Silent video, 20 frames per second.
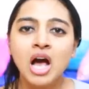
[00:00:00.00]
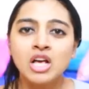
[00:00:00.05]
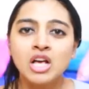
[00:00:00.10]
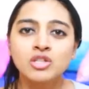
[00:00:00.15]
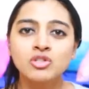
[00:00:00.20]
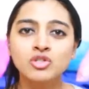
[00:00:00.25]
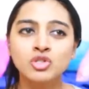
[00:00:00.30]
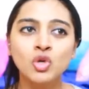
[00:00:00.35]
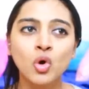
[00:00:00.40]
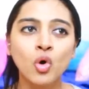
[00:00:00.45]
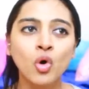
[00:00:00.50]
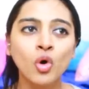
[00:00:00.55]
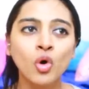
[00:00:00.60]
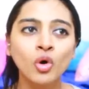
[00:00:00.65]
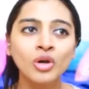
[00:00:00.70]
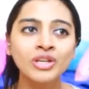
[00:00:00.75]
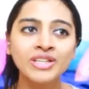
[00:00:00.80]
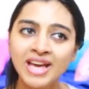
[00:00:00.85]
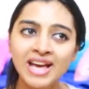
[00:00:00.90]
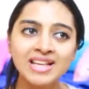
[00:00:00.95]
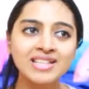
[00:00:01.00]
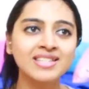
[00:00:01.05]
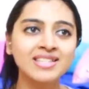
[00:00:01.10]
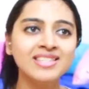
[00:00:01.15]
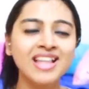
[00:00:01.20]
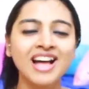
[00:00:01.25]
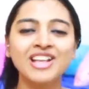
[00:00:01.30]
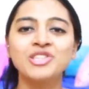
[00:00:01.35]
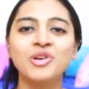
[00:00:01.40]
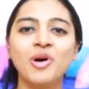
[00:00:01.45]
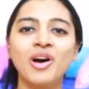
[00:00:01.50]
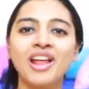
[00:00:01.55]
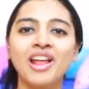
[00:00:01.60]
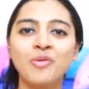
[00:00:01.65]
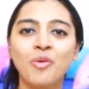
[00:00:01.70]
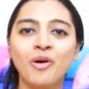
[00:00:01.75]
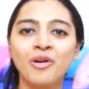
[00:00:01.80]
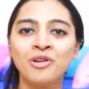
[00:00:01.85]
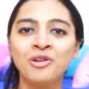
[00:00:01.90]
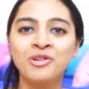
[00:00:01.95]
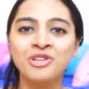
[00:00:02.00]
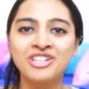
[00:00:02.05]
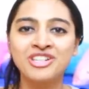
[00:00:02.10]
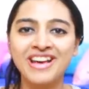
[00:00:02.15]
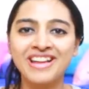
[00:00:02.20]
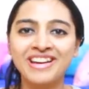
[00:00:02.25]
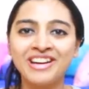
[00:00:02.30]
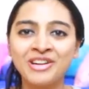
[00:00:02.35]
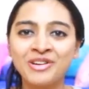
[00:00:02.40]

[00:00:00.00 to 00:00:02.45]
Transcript: So yes, that's all I wanted to share